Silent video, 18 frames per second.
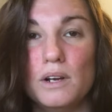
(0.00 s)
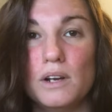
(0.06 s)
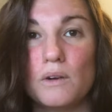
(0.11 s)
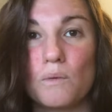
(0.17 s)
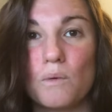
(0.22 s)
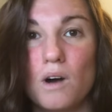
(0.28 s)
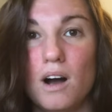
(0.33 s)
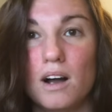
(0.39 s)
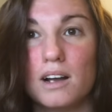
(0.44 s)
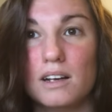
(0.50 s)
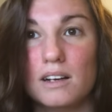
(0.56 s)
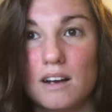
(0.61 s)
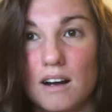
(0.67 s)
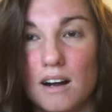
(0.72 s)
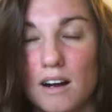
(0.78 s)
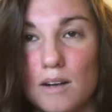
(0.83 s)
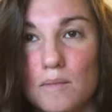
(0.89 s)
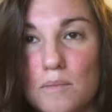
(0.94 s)
a rock and a
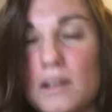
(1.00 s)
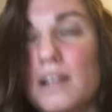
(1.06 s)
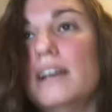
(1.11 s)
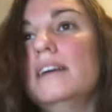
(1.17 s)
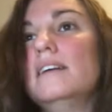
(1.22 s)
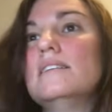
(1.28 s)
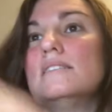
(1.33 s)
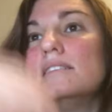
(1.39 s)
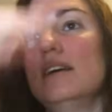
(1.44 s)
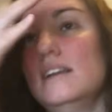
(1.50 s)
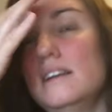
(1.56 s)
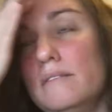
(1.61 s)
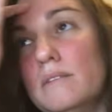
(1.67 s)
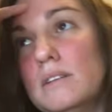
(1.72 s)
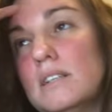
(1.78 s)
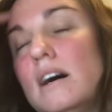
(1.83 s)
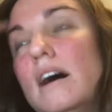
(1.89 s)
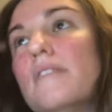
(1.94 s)
hard place, and it
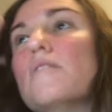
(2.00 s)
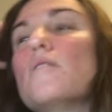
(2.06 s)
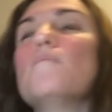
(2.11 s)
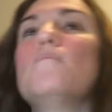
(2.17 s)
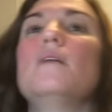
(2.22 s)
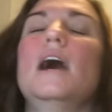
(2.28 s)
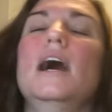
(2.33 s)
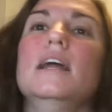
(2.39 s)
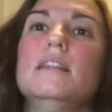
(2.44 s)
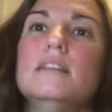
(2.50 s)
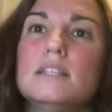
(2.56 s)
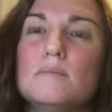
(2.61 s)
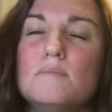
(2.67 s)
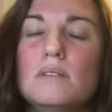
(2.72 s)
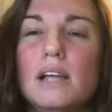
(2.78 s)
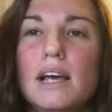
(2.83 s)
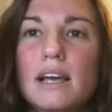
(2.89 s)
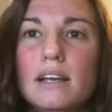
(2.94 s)
was either buy this
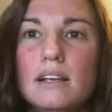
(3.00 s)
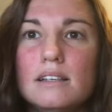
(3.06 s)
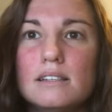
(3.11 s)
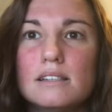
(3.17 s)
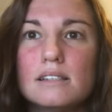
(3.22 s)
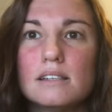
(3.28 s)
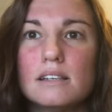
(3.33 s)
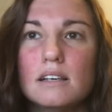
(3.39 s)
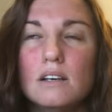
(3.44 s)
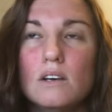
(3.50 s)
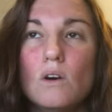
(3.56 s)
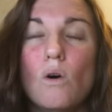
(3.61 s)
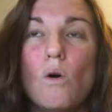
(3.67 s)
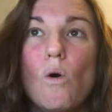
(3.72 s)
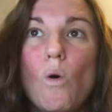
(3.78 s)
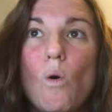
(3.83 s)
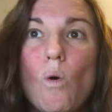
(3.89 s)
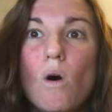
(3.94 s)
place
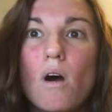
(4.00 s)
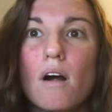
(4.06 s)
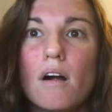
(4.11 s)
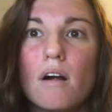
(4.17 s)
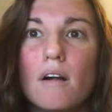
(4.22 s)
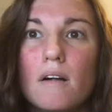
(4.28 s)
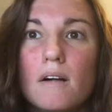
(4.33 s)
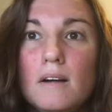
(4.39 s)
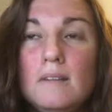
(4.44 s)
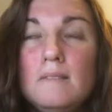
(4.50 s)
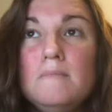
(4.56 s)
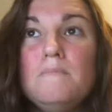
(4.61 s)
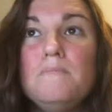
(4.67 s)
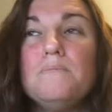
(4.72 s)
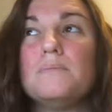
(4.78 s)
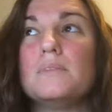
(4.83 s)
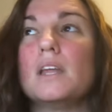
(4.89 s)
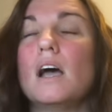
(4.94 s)
or
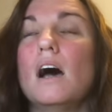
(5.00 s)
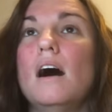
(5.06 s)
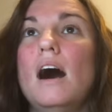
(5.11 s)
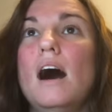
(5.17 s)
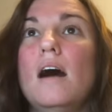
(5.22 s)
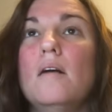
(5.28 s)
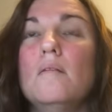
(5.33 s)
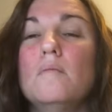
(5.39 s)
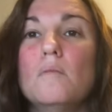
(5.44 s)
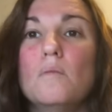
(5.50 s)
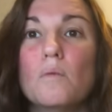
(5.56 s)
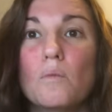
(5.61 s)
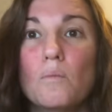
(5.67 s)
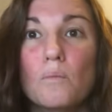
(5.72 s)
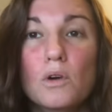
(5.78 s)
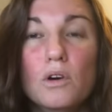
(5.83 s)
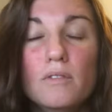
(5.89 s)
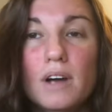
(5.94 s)

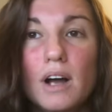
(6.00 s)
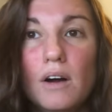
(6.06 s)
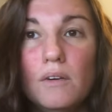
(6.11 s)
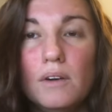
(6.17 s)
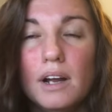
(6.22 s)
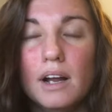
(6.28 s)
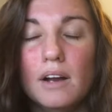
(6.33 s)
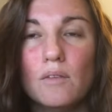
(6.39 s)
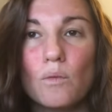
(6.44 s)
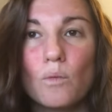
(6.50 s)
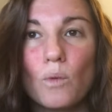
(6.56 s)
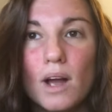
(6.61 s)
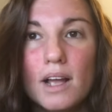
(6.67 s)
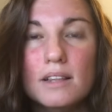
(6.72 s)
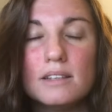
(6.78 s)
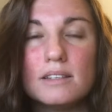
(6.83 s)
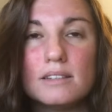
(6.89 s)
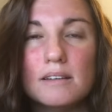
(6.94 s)
move out and
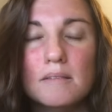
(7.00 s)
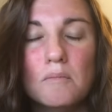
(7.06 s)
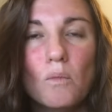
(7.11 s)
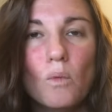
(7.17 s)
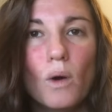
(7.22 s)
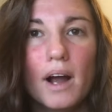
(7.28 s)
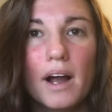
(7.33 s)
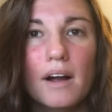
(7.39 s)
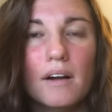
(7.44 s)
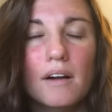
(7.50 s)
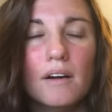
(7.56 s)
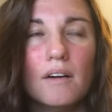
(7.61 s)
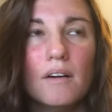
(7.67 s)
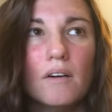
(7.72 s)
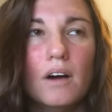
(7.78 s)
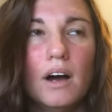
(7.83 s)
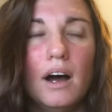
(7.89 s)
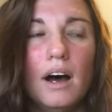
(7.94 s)
rent
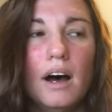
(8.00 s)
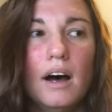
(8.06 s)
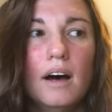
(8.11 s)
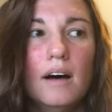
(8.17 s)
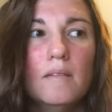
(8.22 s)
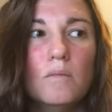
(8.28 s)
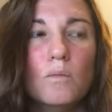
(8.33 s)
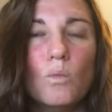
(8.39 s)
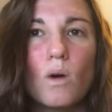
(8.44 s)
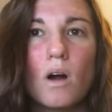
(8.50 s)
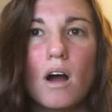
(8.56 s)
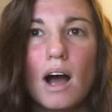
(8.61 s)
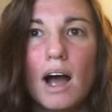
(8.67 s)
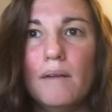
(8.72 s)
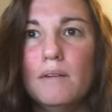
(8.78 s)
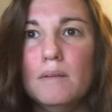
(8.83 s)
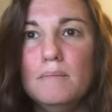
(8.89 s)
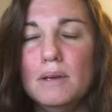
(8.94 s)
somewhere where
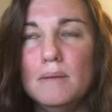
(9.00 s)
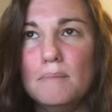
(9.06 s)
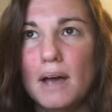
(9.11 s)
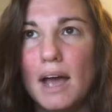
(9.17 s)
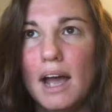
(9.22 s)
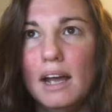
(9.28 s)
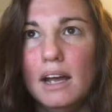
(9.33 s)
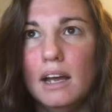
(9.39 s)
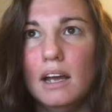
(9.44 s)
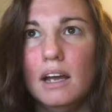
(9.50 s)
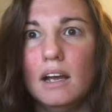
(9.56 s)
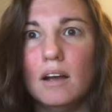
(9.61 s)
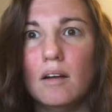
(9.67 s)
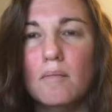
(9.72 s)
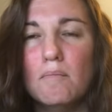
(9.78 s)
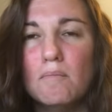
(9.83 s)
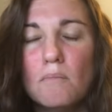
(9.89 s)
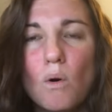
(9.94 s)
I would be paying
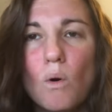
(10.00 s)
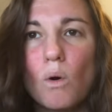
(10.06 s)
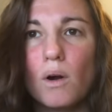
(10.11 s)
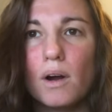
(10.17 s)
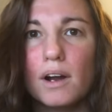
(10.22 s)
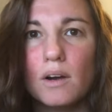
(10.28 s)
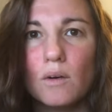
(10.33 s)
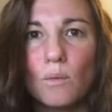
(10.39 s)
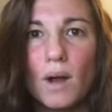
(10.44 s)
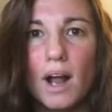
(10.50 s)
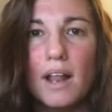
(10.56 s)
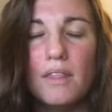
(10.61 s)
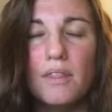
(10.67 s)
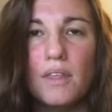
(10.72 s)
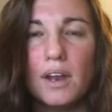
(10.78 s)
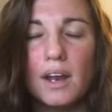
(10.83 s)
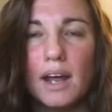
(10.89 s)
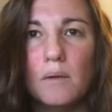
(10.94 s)
more in
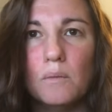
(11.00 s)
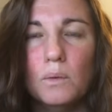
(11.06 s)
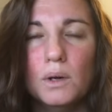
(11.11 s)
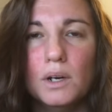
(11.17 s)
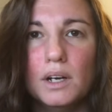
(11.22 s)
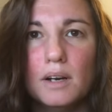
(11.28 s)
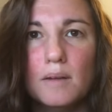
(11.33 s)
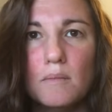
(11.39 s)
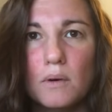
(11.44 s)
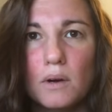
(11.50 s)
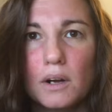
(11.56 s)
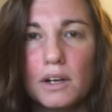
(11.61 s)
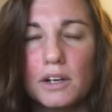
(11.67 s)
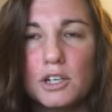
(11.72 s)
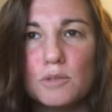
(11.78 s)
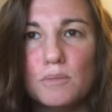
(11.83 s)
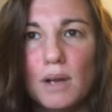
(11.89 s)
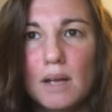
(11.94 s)
rent than I would in a
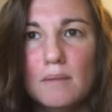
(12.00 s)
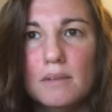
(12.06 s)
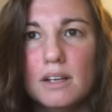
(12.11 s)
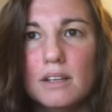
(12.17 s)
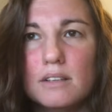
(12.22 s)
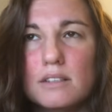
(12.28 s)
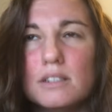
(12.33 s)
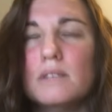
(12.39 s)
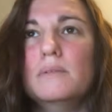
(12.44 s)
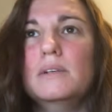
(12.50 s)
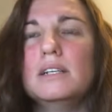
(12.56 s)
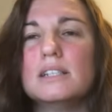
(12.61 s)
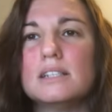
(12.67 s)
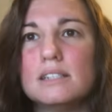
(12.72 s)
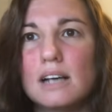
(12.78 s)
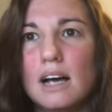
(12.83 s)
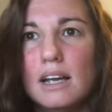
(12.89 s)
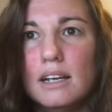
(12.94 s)
mortgage payment. So we
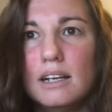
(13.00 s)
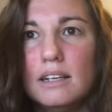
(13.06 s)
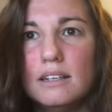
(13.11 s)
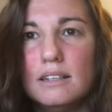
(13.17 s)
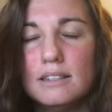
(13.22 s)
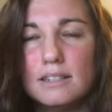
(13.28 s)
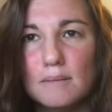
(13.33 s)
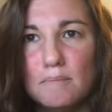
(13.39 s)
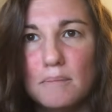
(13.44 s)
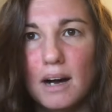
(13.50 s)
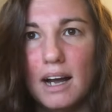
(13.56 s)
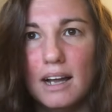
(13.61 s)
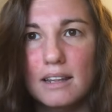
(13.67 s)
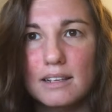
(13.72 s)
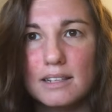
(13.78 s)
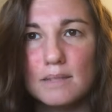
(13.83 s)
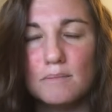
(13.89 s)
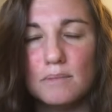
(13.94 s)
decided to buy
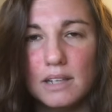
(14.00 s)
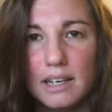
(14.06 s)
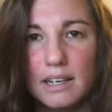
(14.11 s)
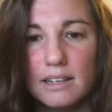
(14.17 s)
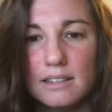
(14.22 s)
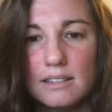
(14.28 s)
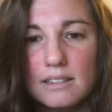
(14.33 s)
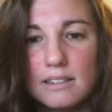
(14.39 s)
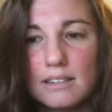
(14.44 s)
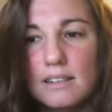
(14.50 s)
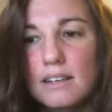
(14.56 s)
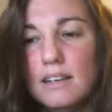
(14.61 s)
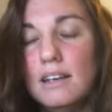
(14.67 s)
this place.